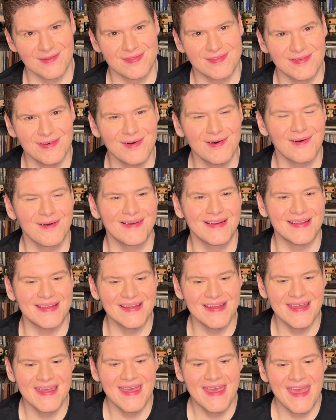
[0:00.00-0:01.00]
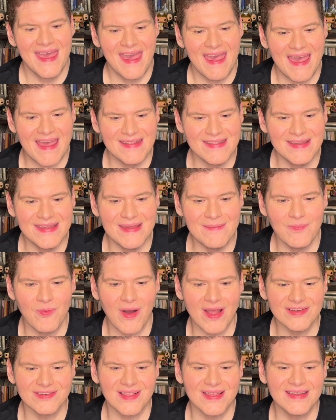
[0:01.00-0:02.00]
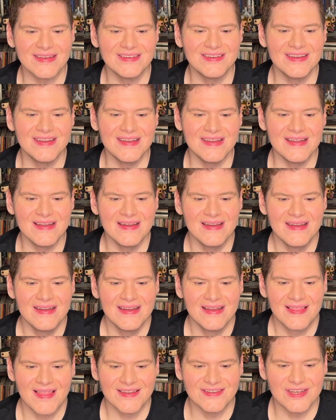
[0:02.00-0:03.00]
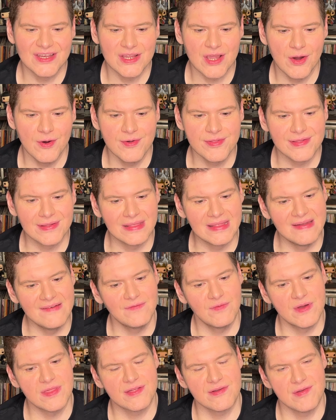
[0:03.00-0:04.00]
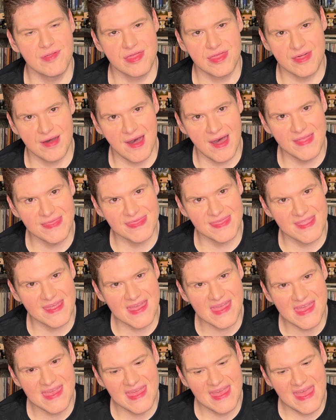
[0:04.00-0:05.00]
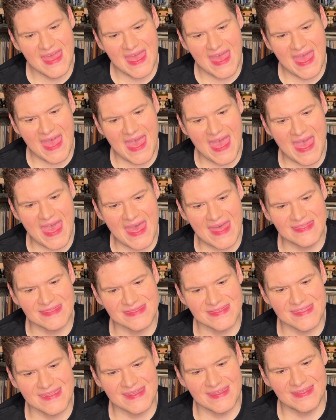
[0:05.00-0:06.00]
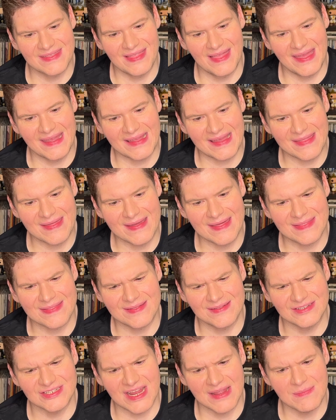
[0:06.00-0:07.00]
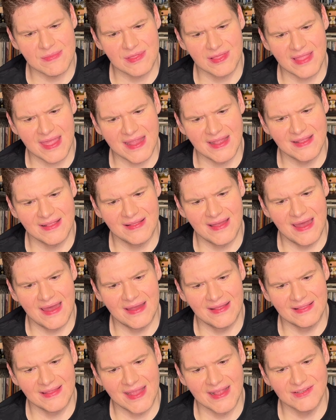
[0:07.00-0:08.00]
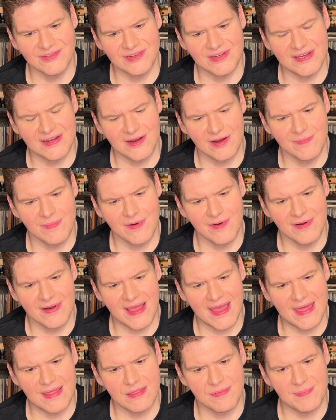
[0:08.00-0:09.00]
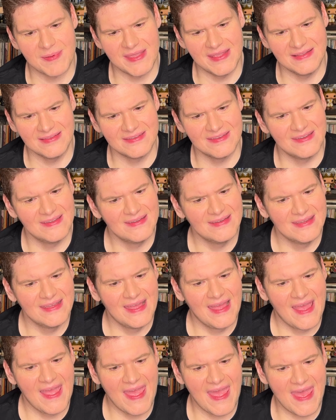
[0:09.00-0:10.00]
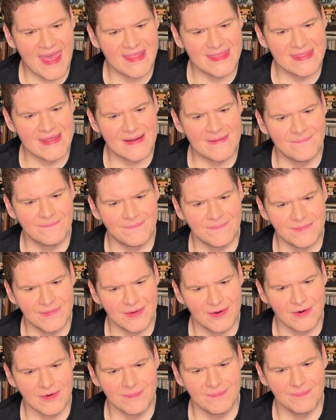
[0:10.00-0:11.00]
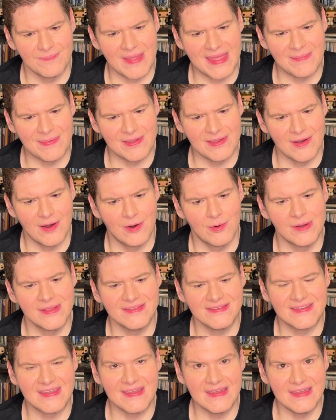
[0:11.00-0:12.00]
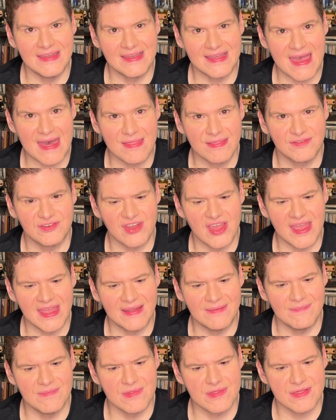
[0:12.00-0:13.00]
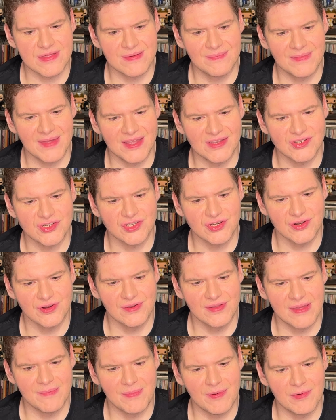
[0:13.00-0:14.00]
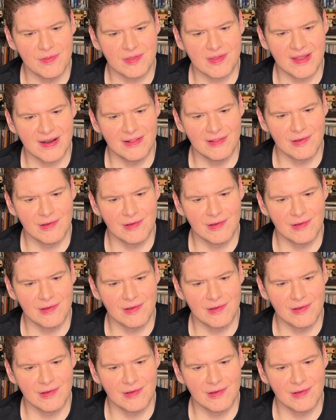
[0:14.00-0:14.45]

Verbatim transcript: story and you keep watching like she like she goes to live with her son and like I think it's James La- uh, Landry Herbert as Pete, and um or maybe Owen Teague as James. I'm not sure. They both kind of